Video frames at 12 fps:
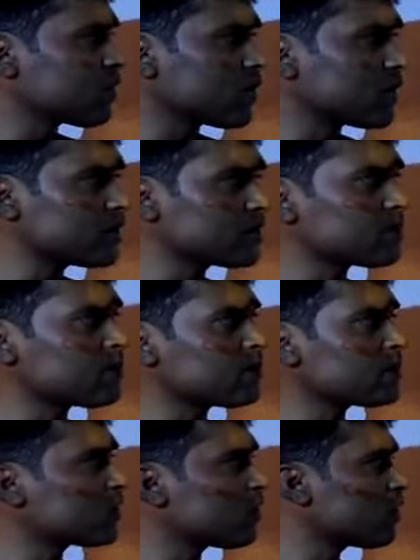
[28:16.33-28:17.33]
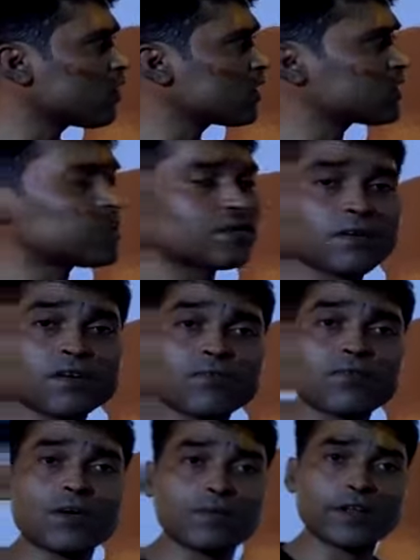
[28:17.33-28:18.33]
Orange River is the longest river of
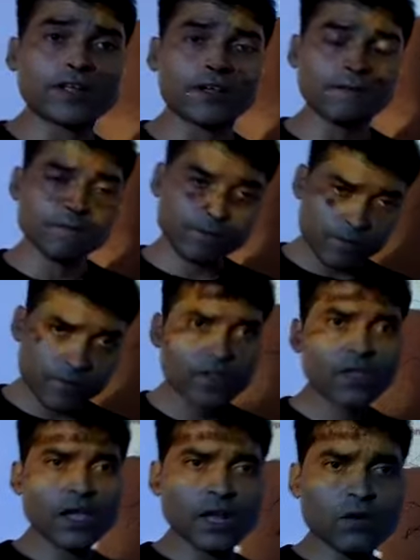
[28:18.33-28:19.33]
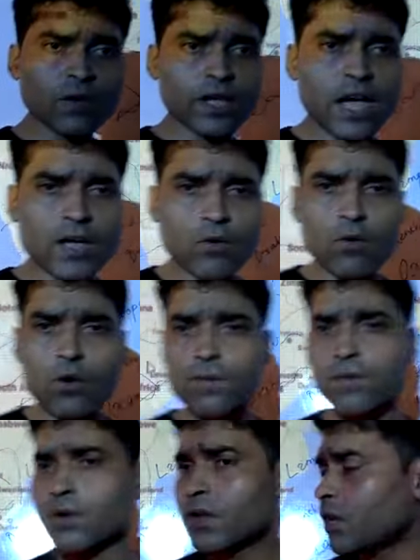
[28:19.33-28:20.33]
Africa. Anyway, I
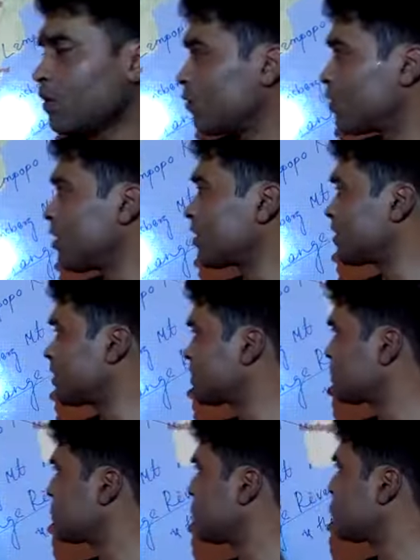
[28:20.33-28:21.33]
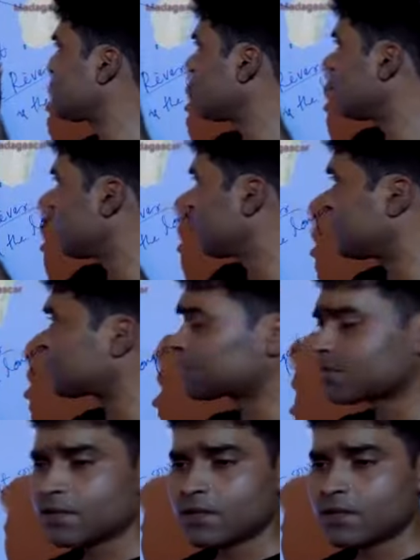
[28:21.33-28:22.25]
hope you got these two rivers.